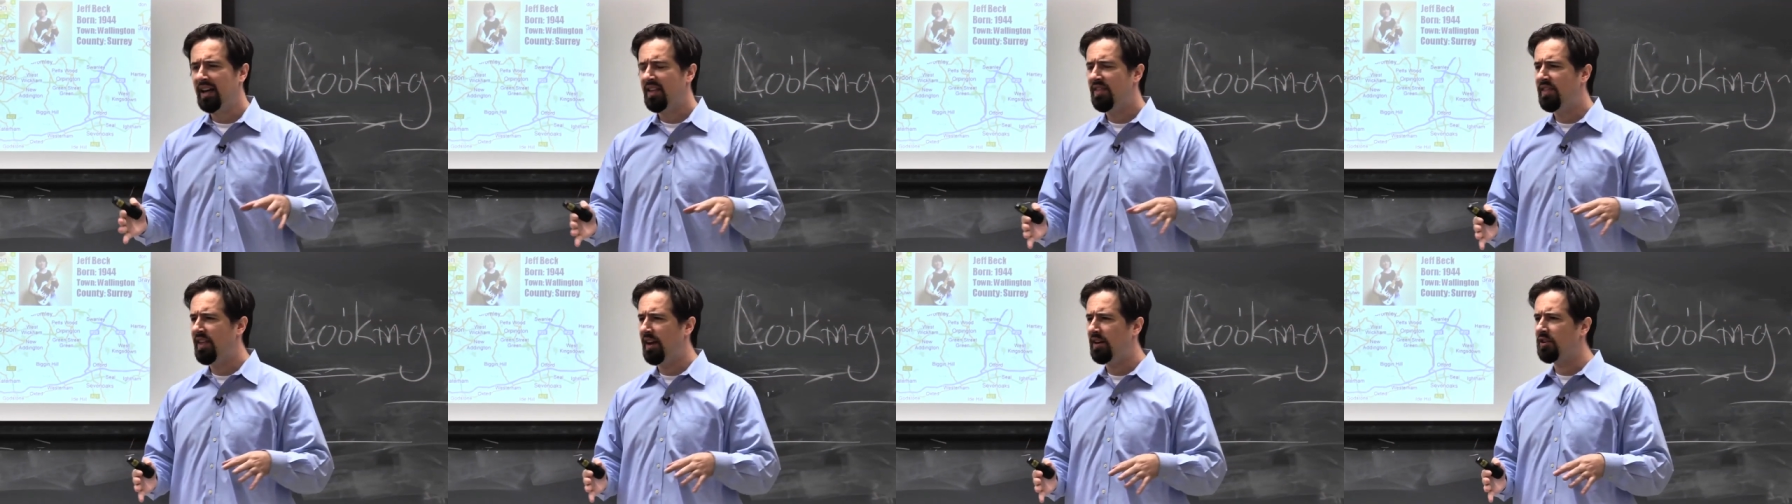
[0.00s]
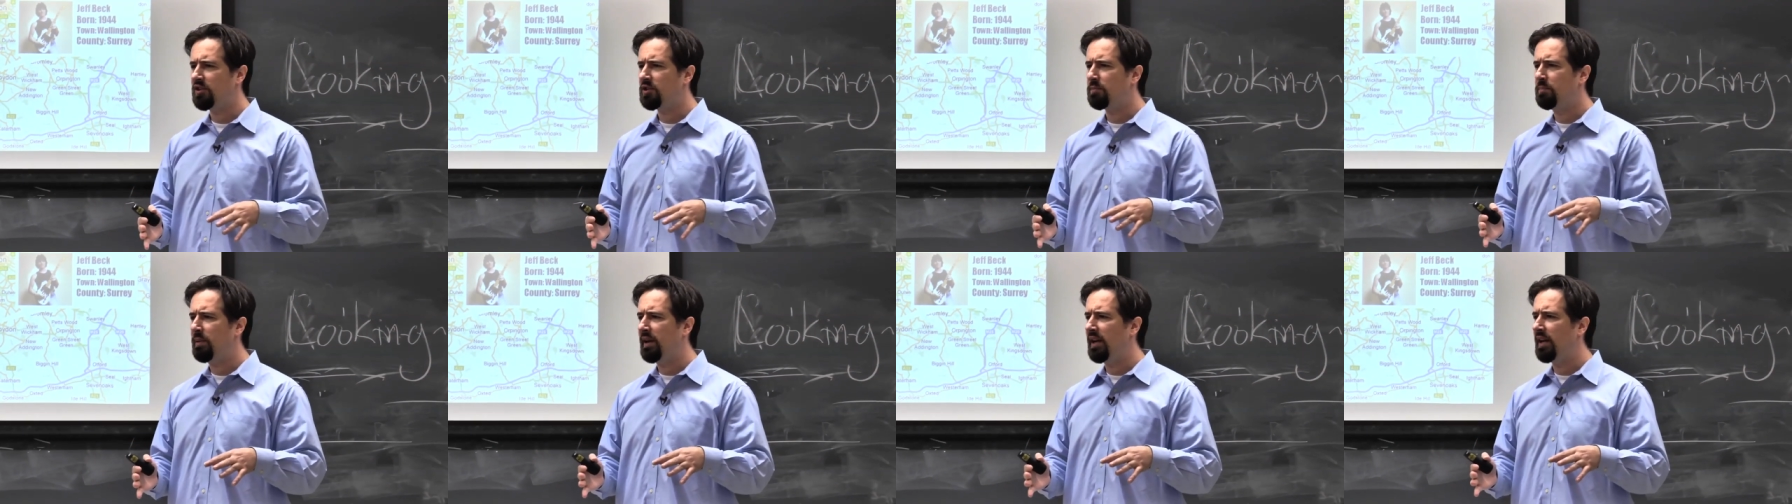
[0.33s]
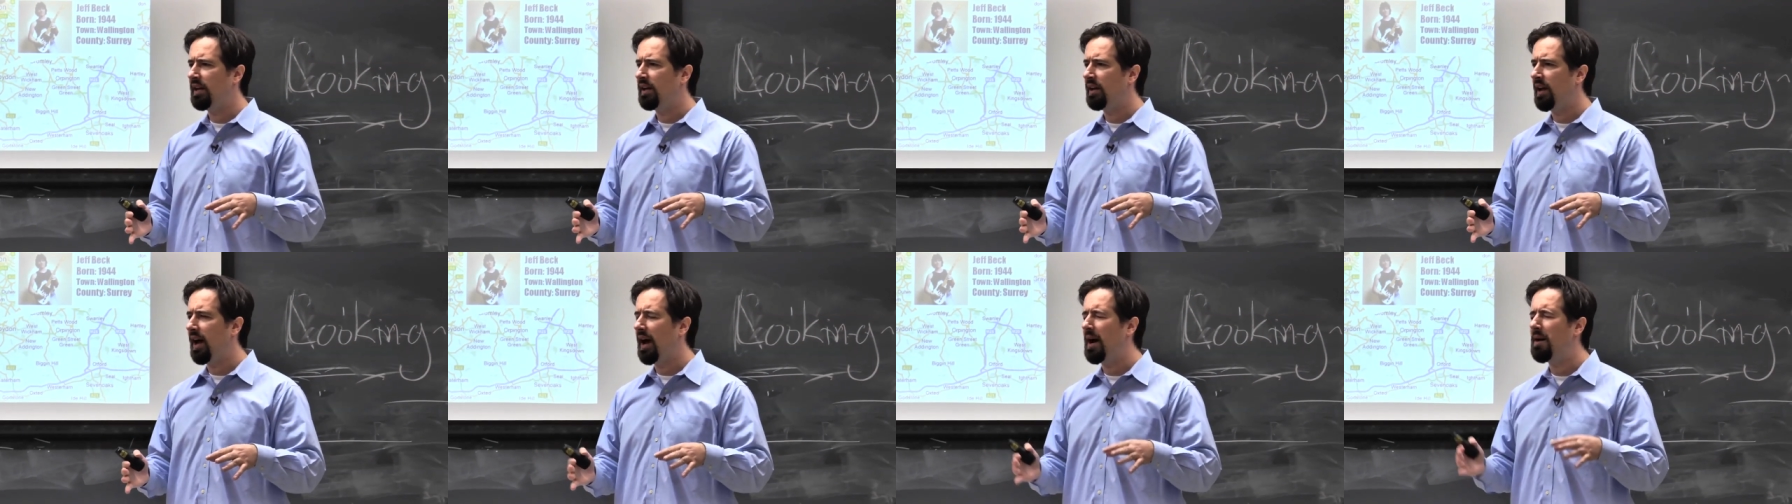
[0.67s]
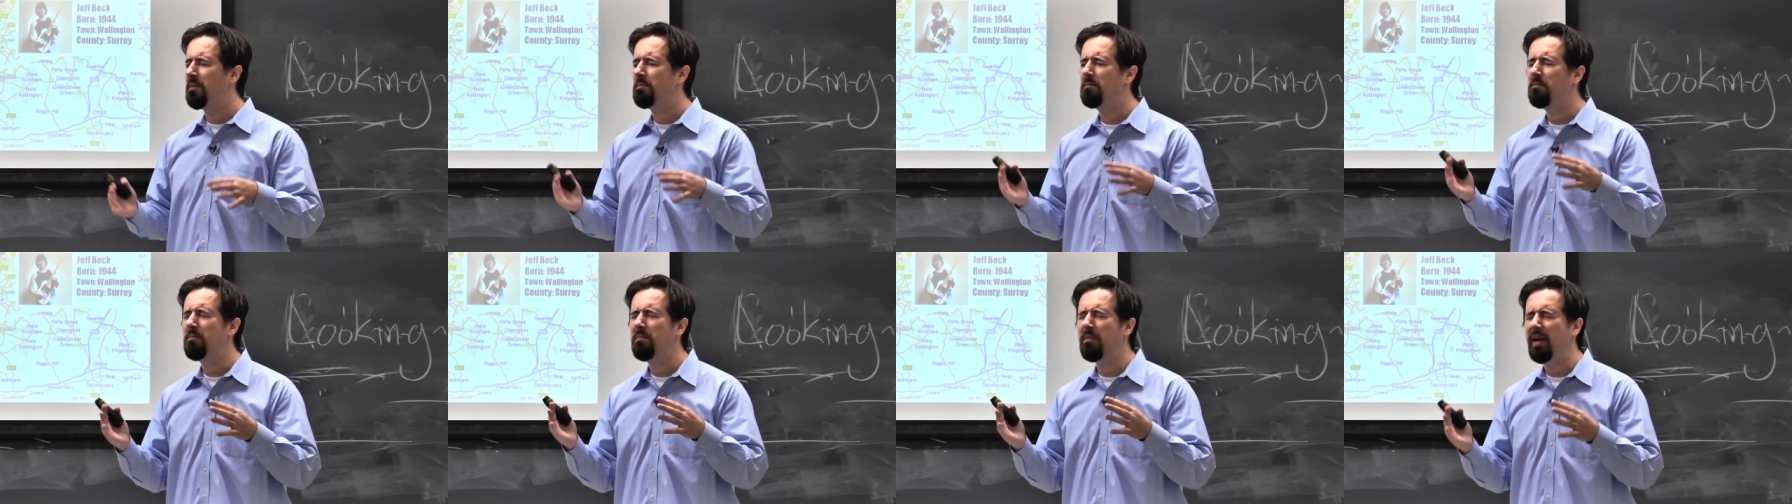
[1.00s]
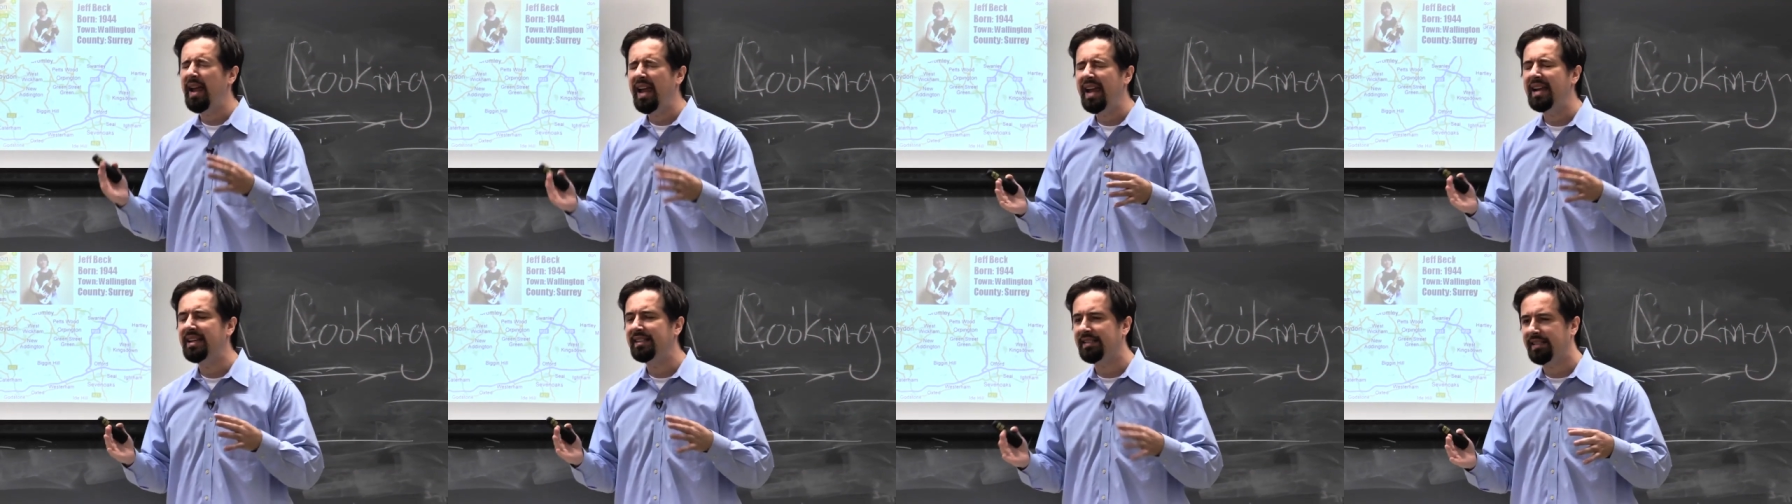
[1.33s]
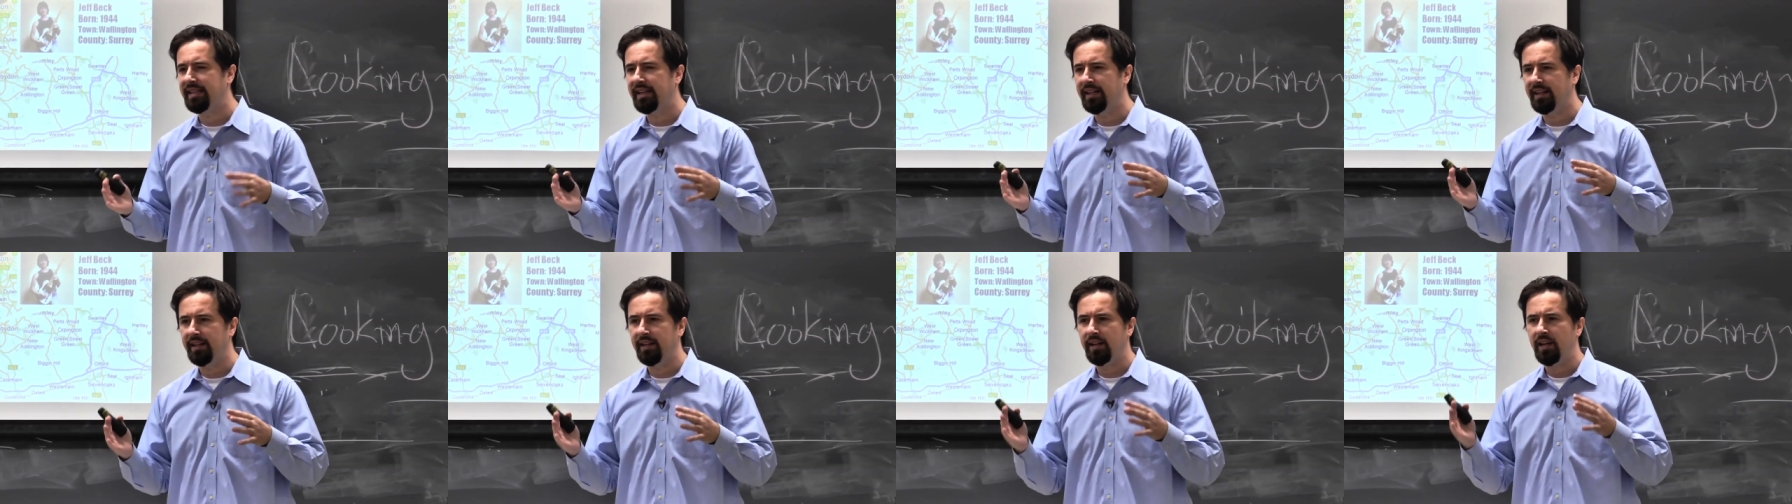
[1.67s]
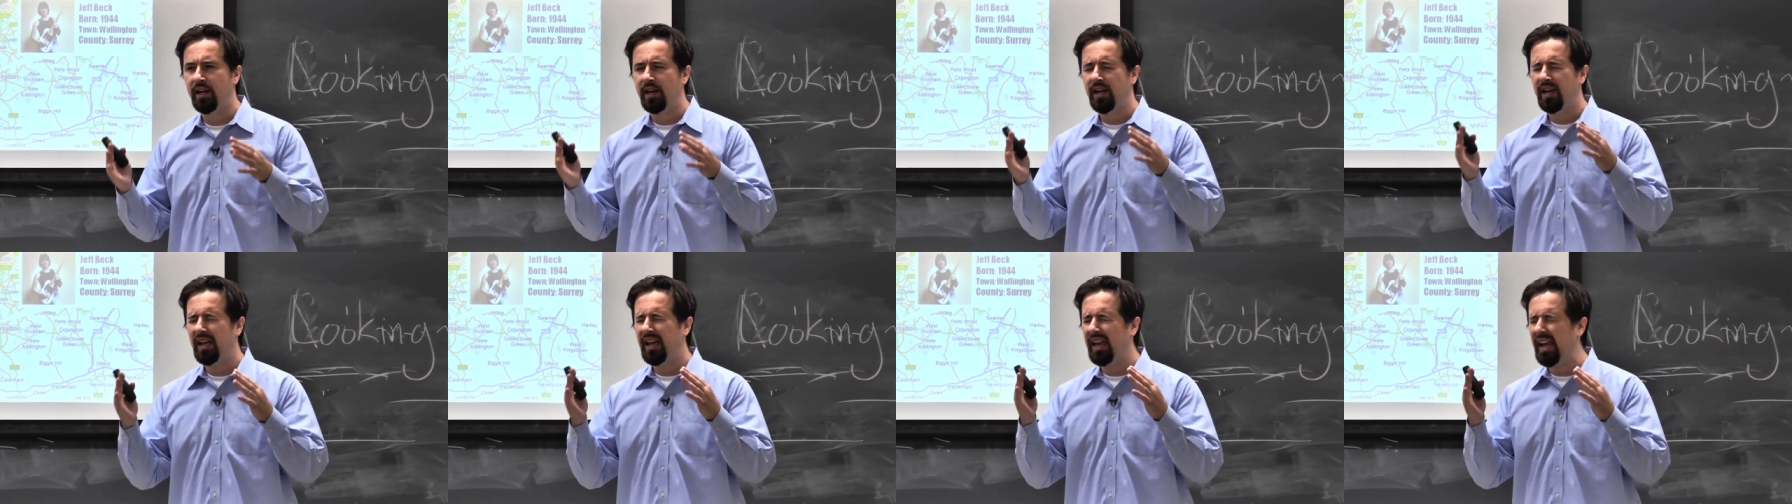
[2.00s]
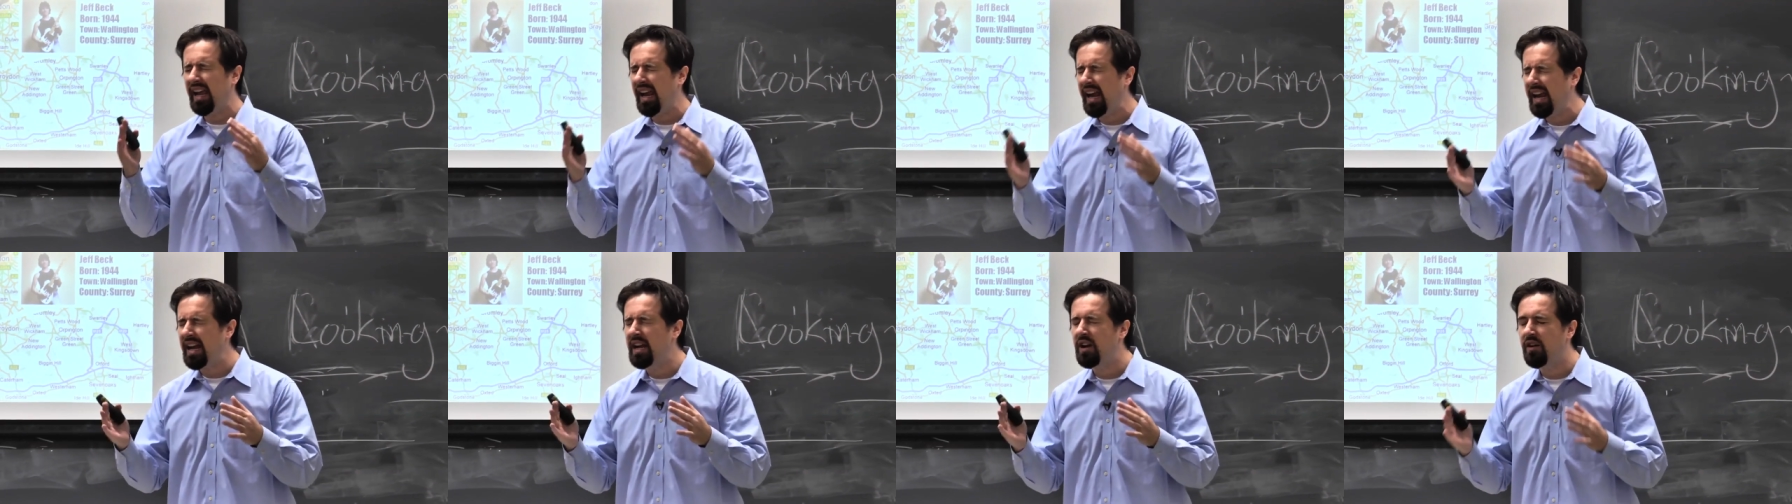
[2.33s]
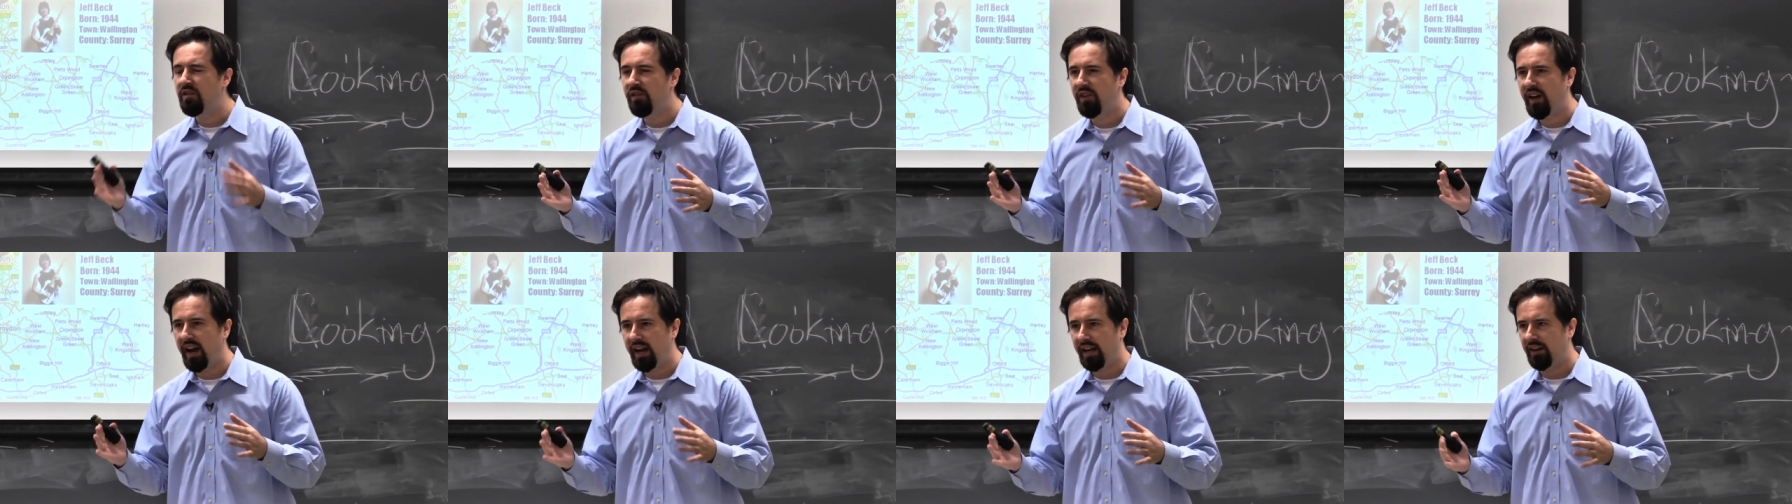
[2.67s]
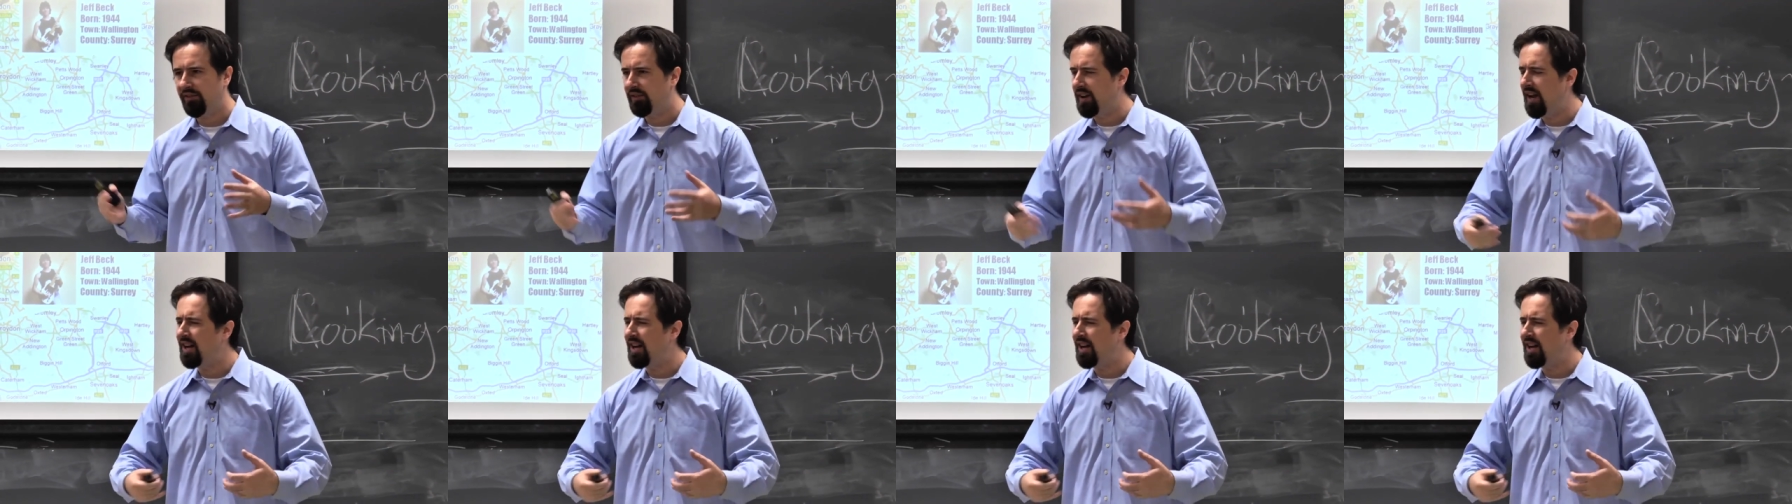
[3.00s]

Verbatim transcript: There's been amazing, innovative,